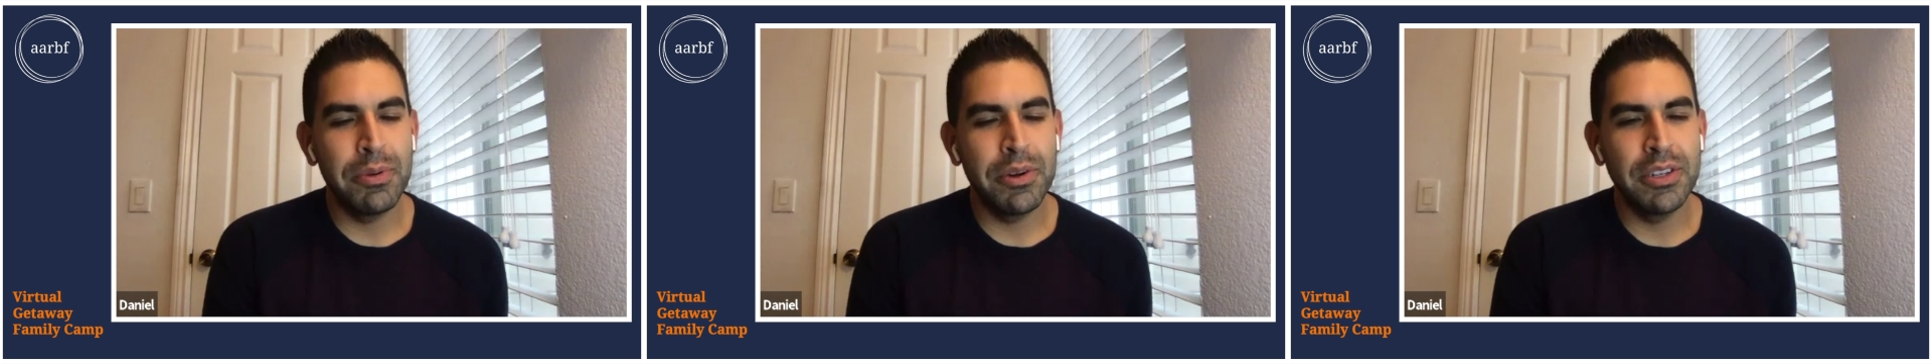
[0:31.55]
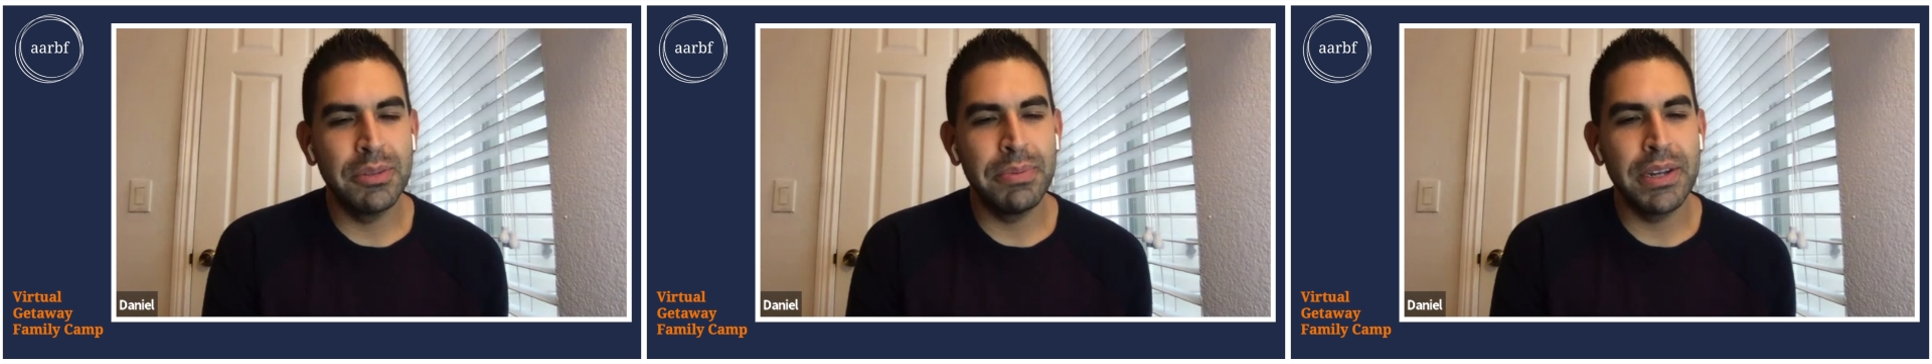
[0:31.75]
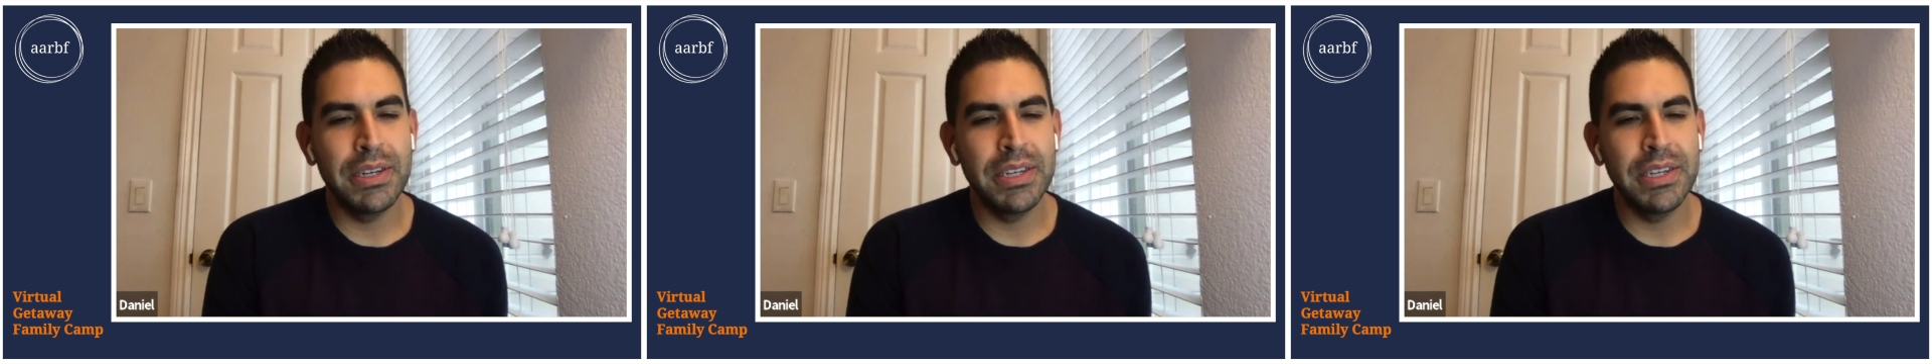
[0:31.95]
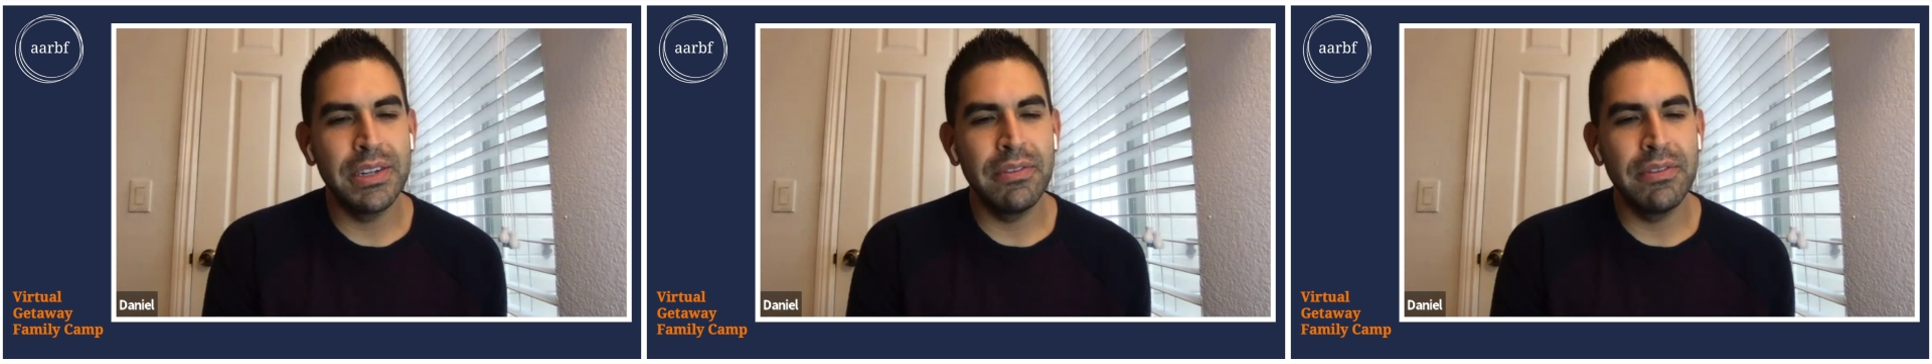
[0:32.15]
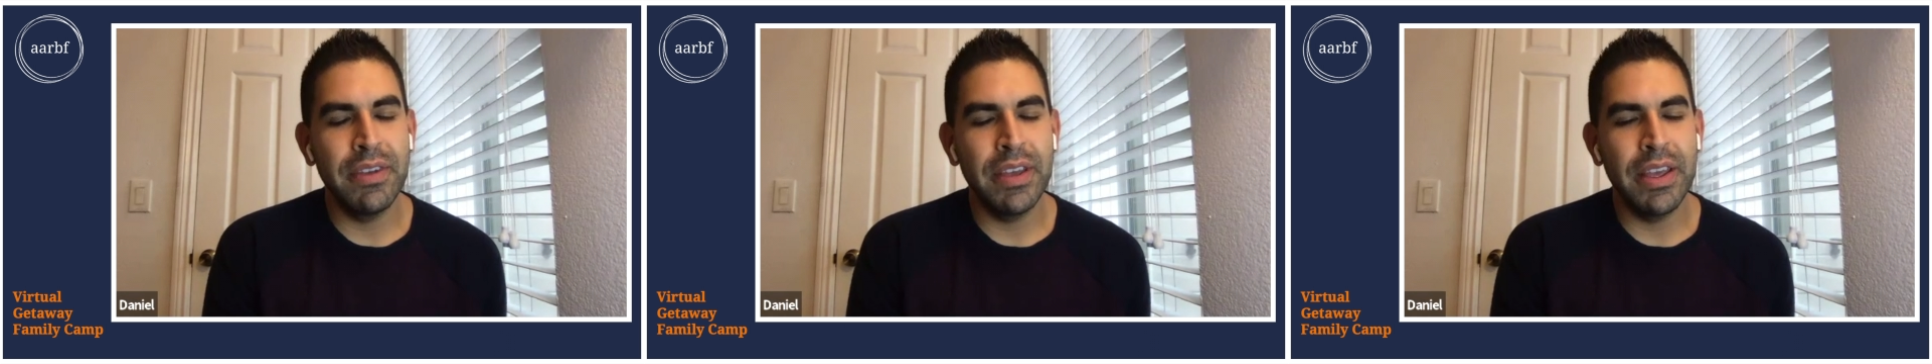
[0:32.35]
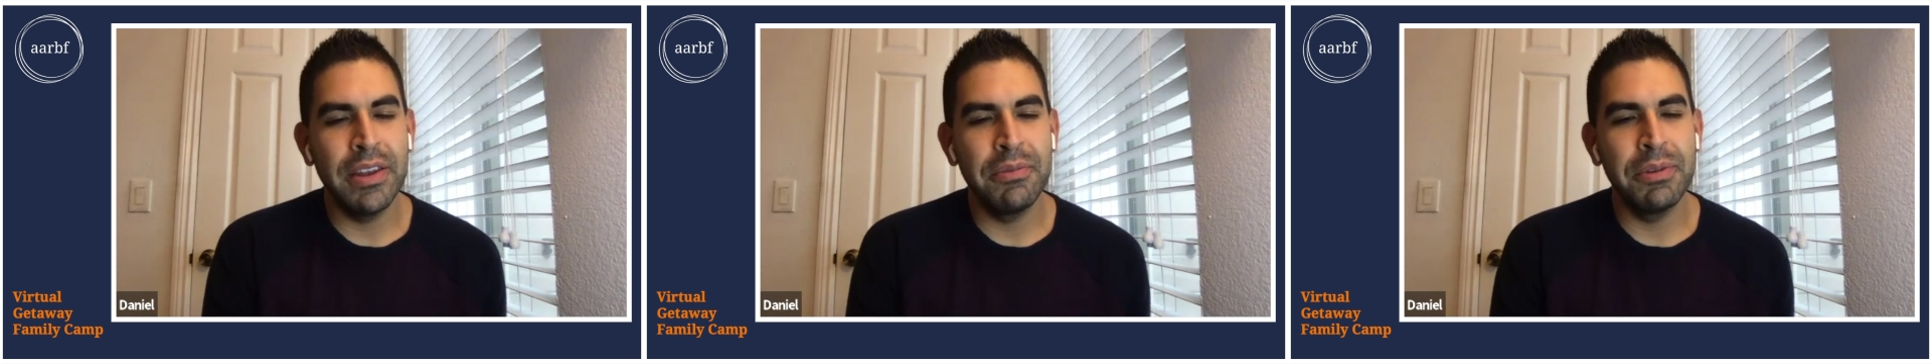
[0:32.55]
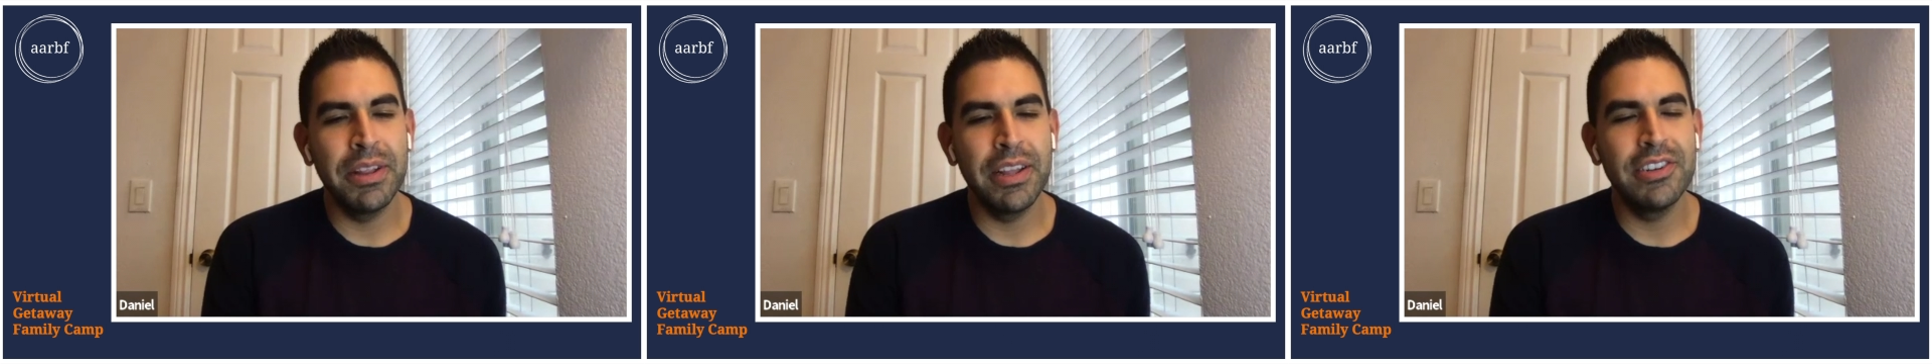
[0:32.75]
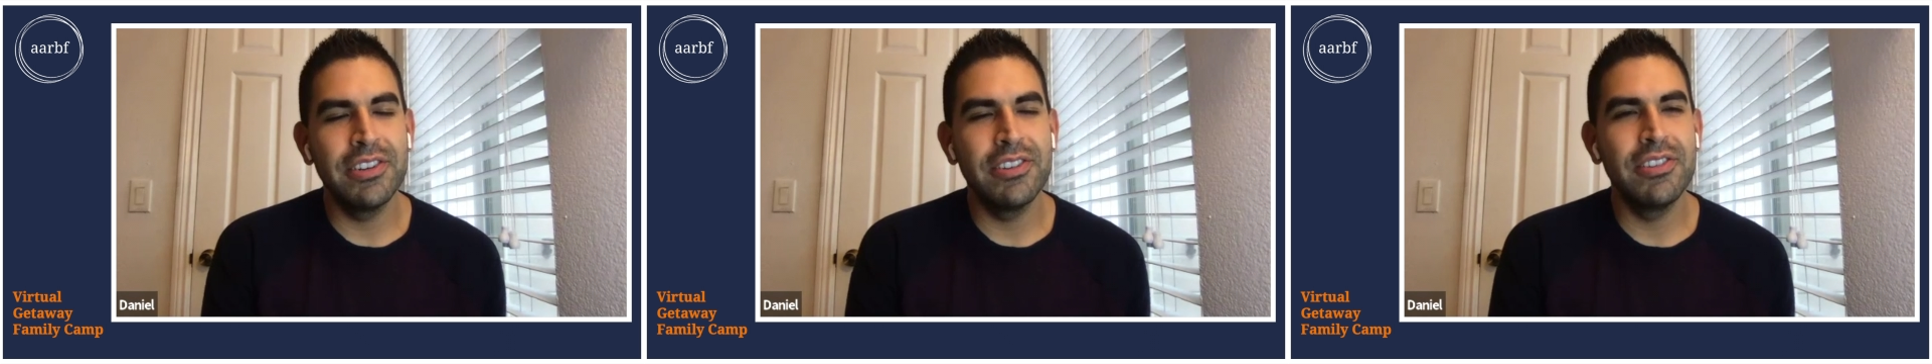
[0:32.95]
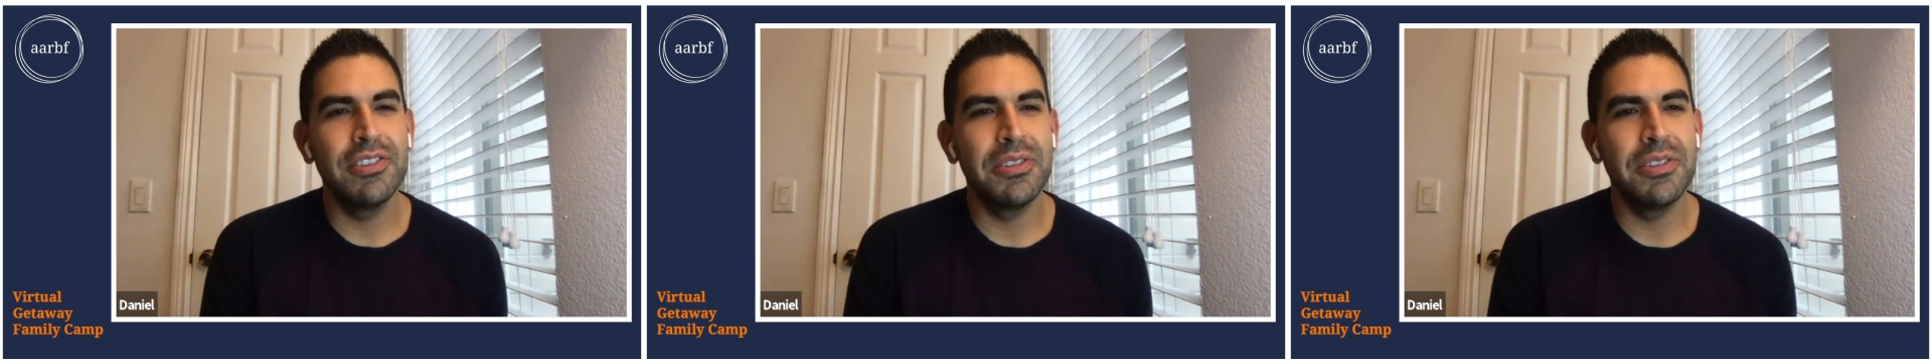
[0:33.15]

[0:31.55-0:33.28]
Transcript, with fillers: perspective in relation